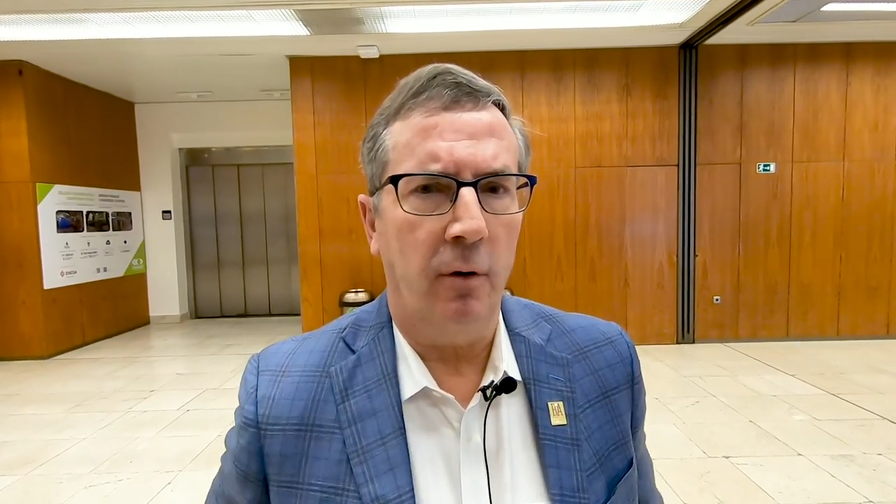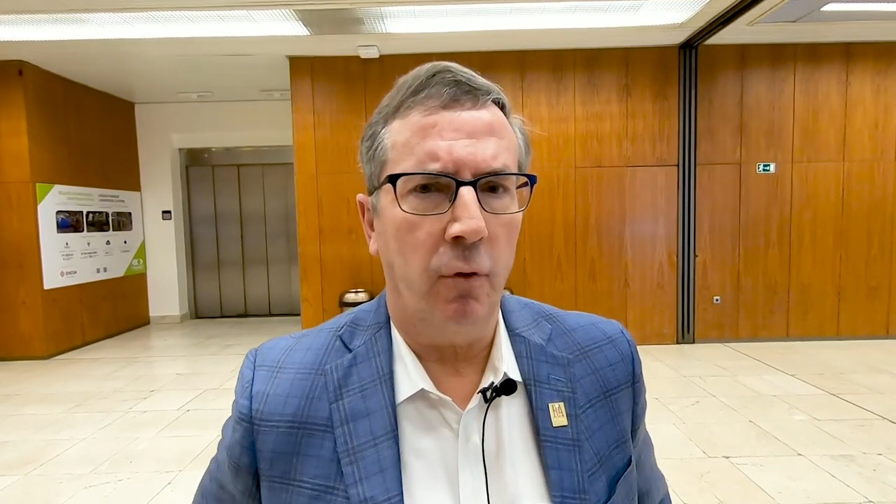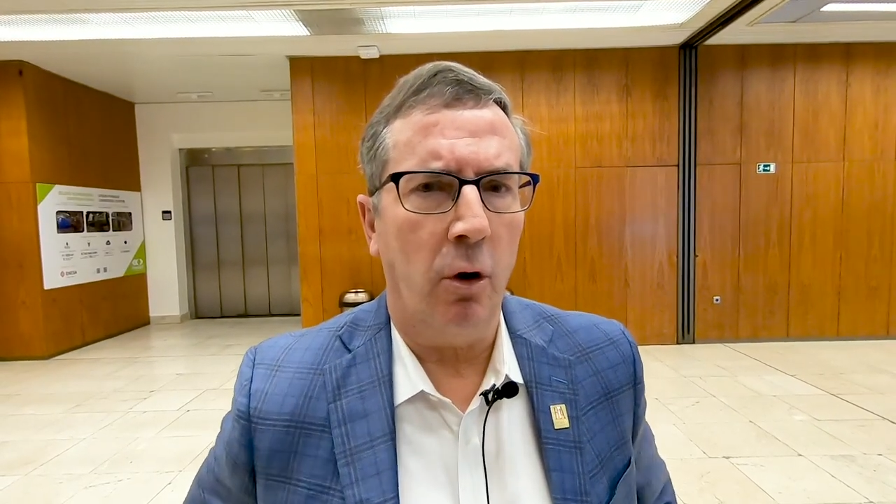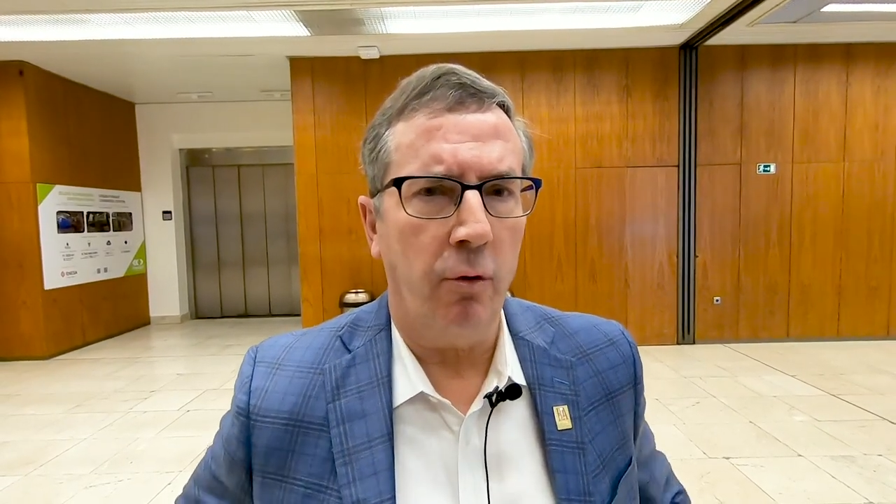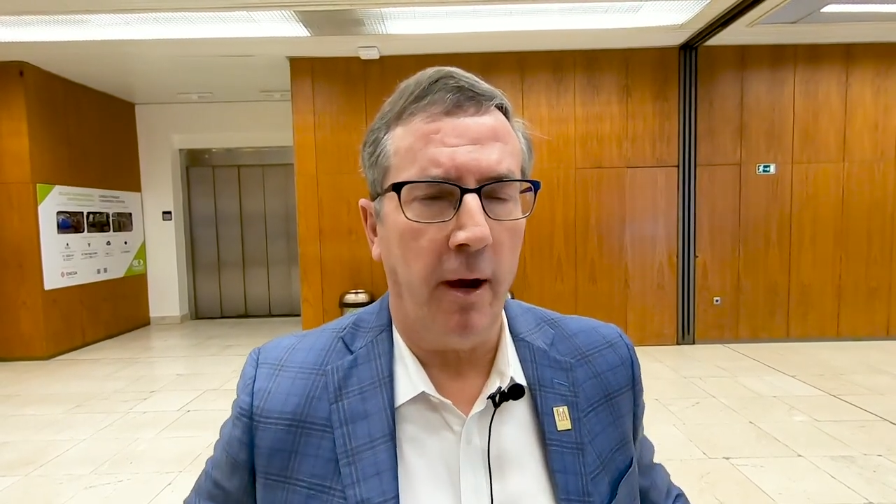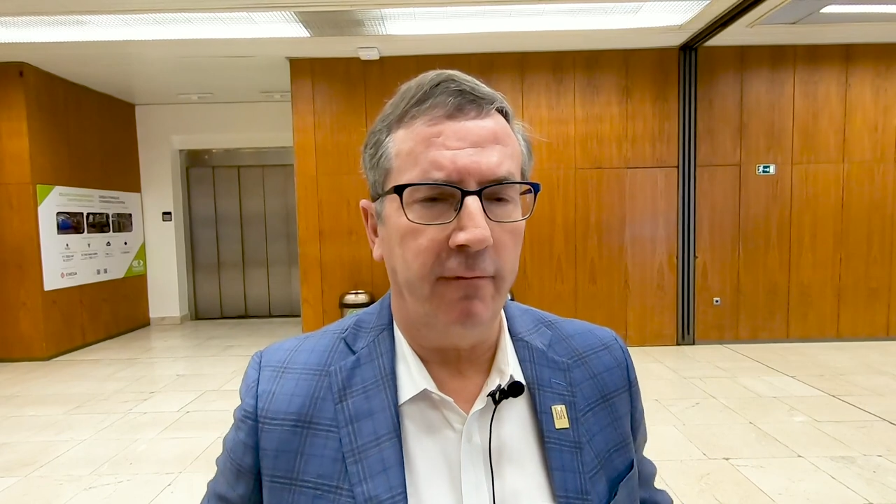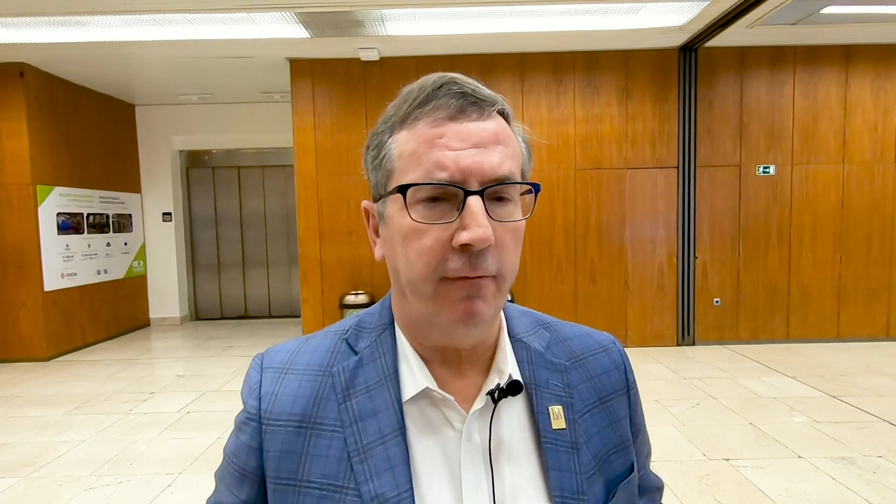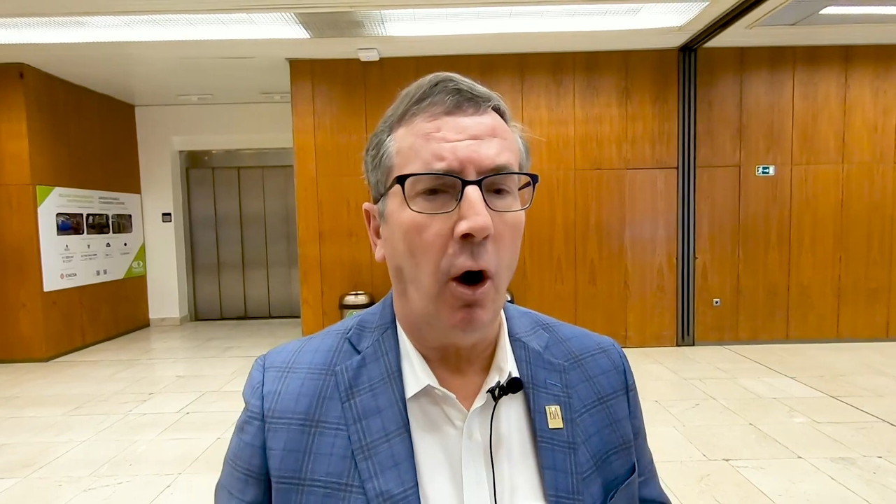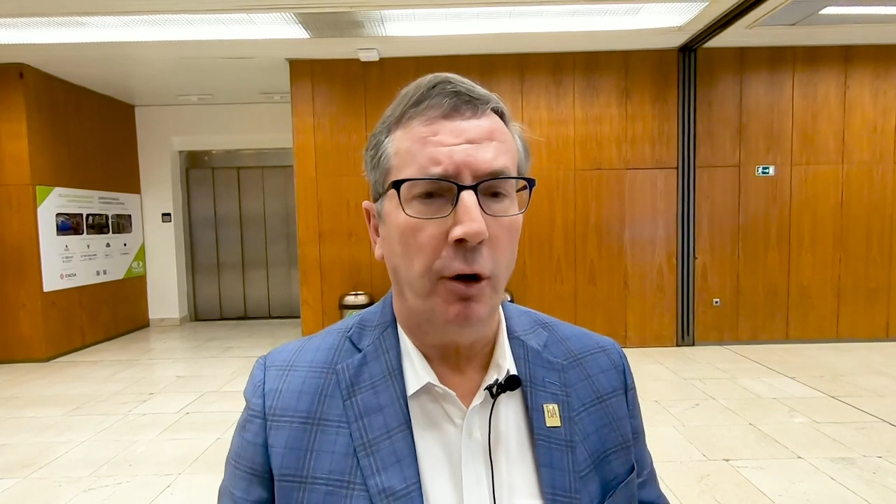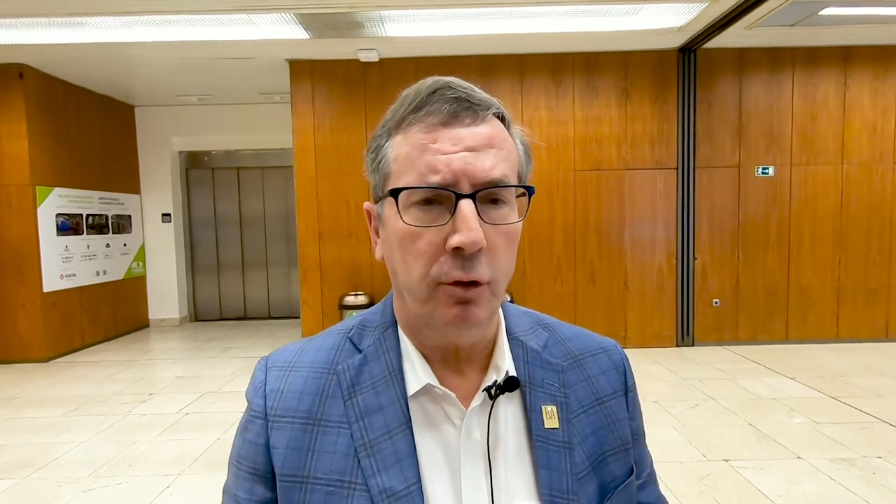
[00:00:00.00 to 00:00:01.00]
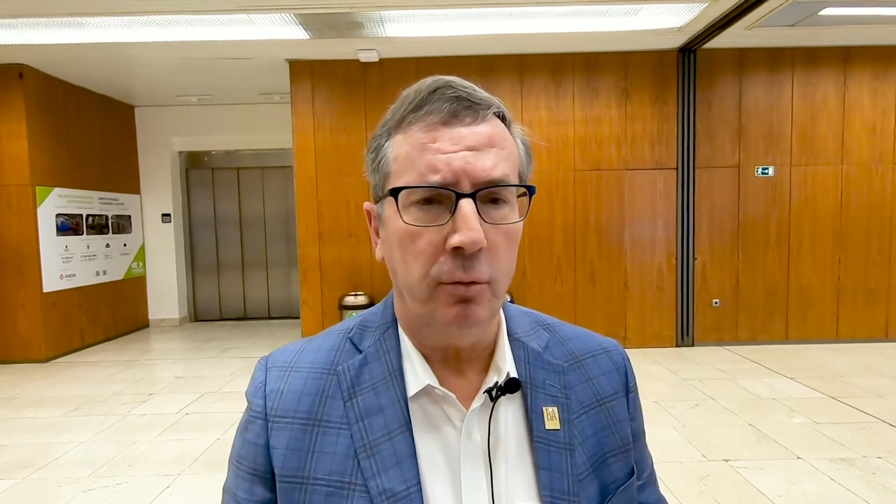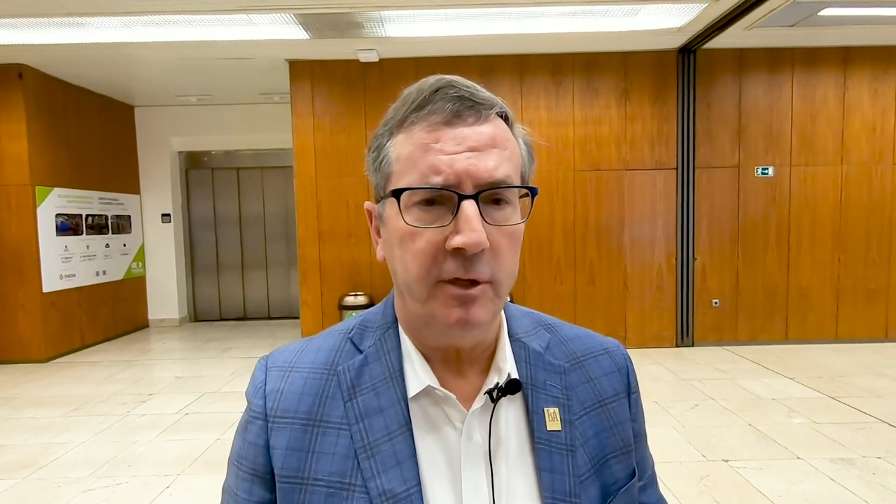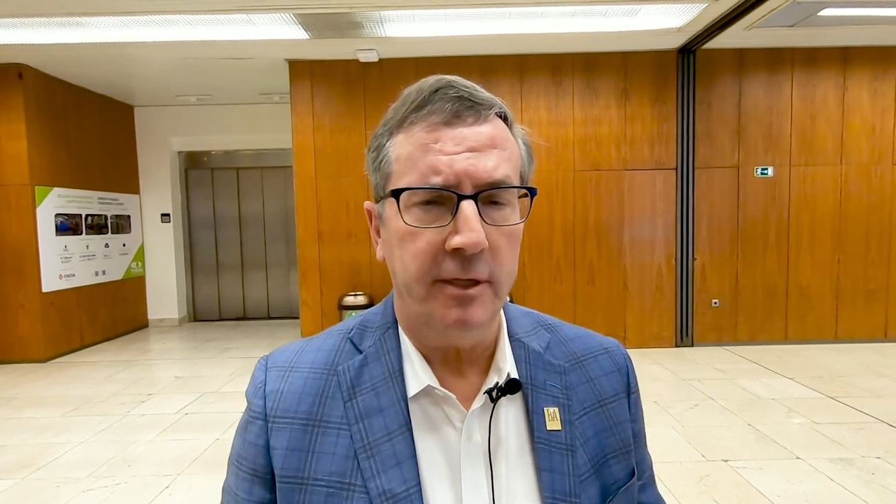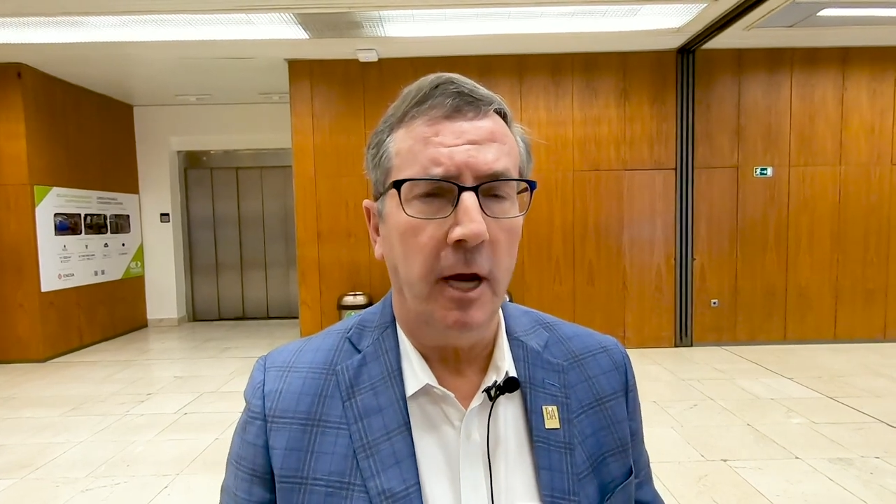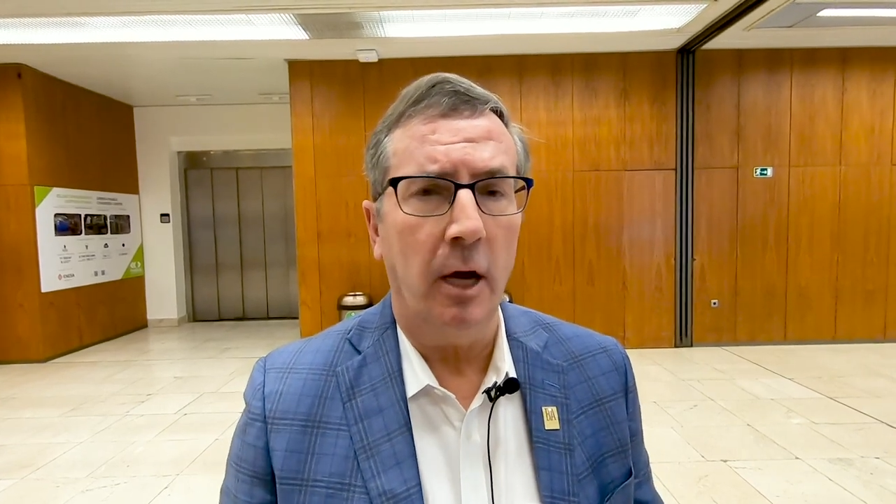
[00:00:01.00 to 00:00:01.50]
overall craft
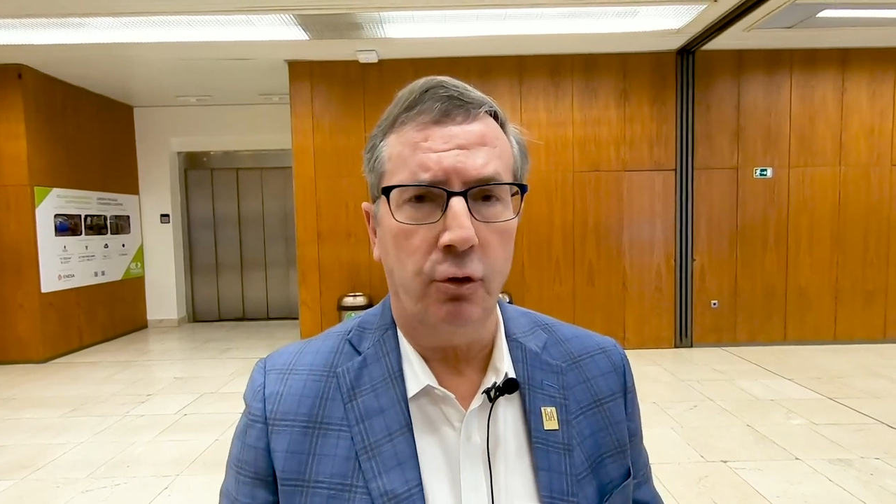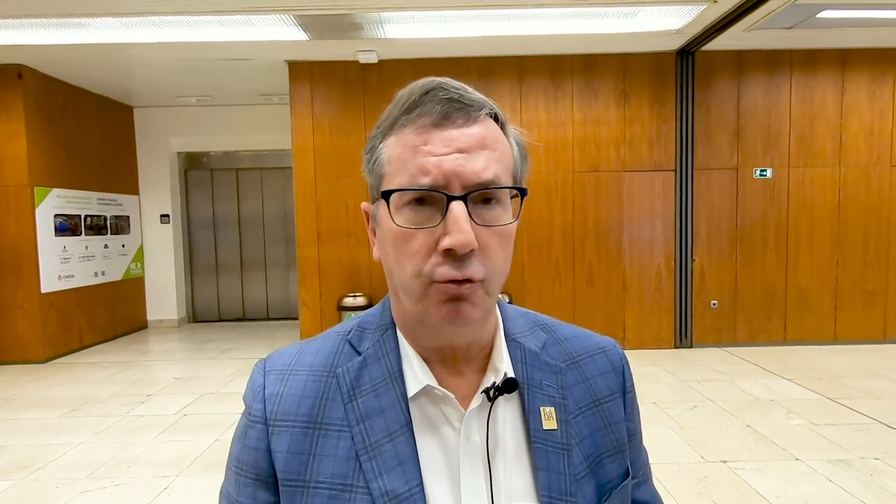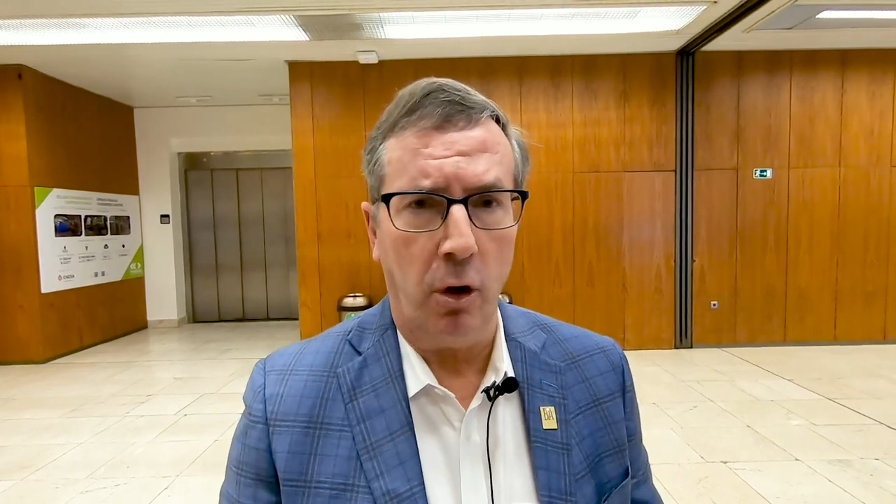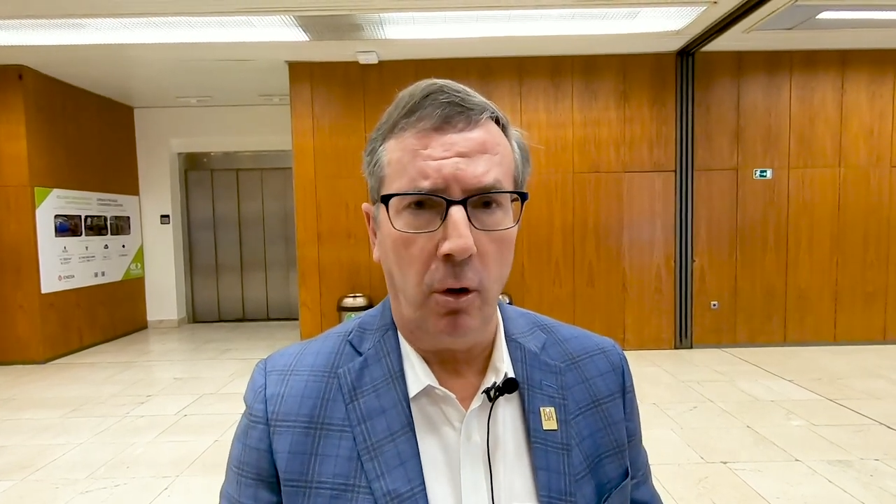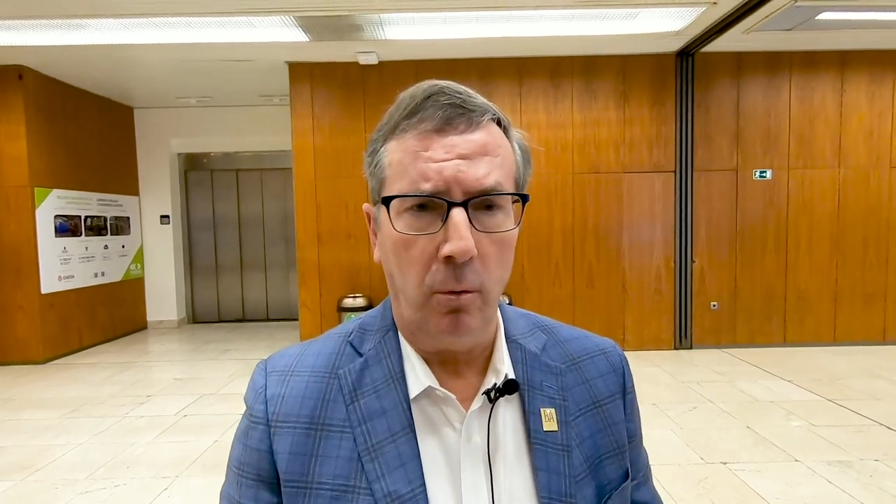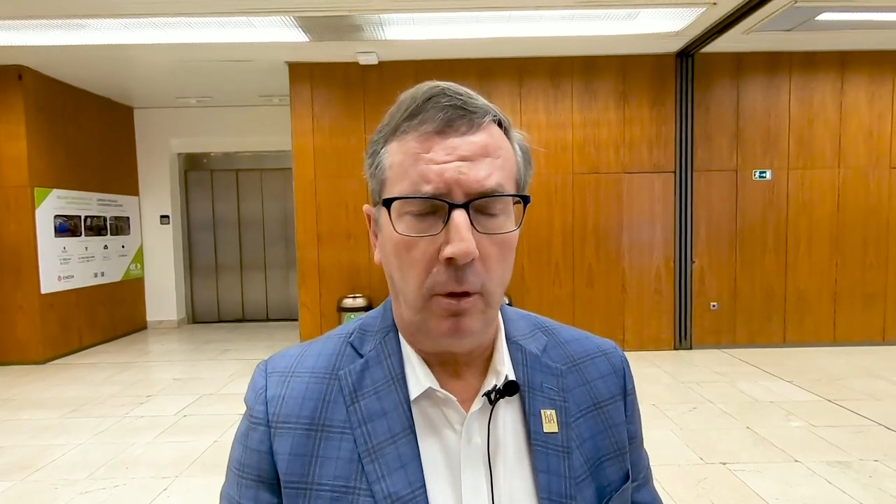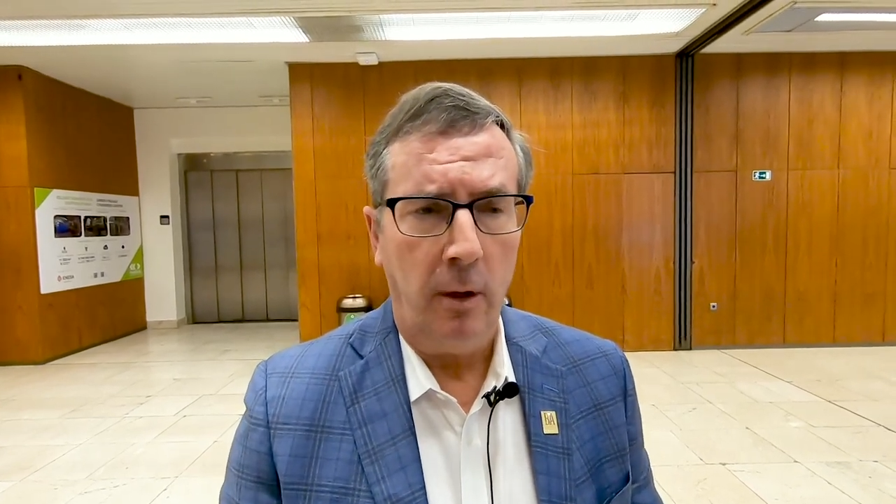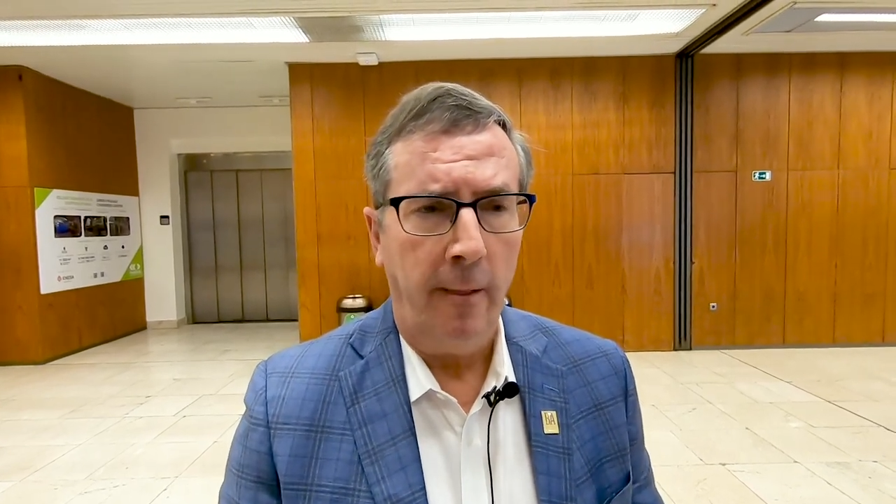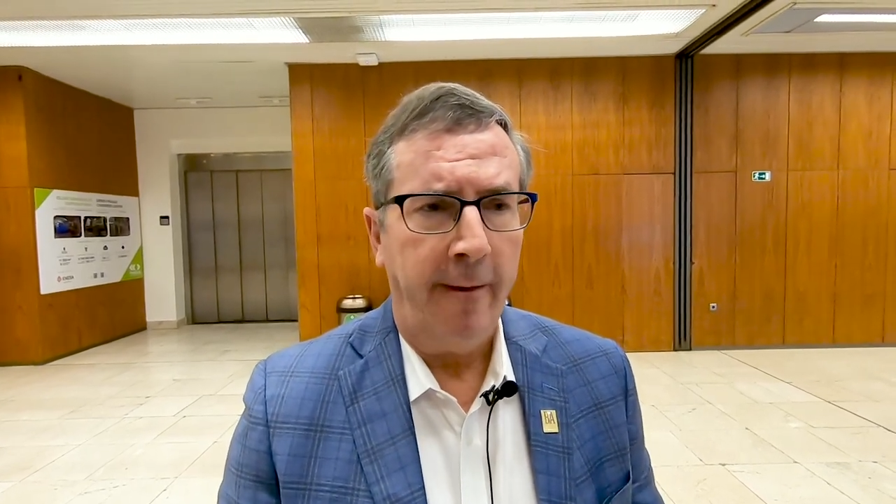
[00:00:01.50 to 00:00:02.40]
volume did not grow.